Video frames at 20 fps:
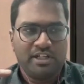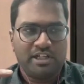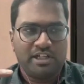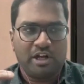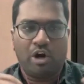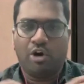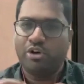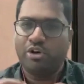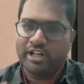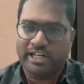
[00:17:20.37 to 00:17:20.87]

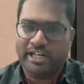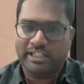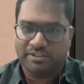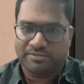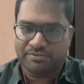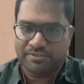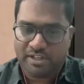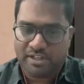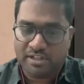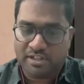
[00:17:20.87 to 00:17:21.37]
Now, how do you write
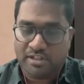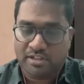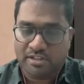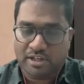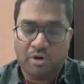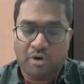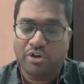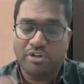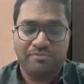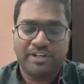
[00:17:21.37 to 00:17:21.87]

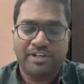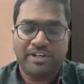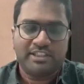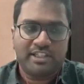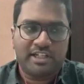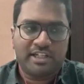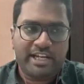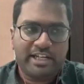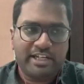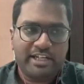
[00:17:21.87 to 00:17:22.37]
how do you find
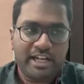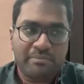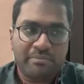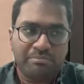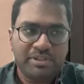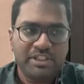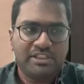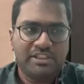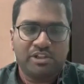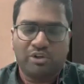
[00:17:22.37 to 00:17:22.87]
the right
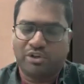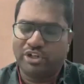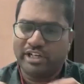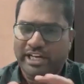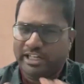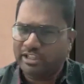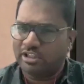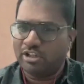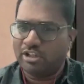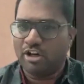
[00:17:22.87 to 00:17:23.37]
templates? How do you
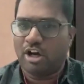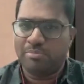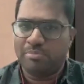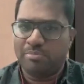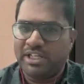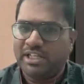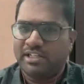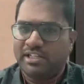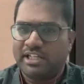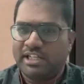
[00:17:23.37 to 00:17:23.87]
write the
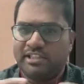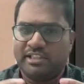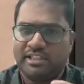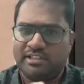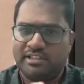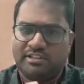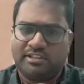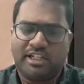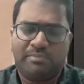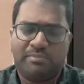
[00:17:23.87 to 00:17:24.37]
copy? And like there
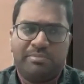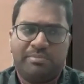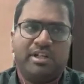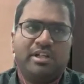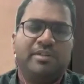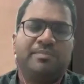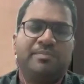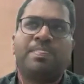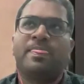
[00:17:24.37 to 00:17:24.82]
is that part.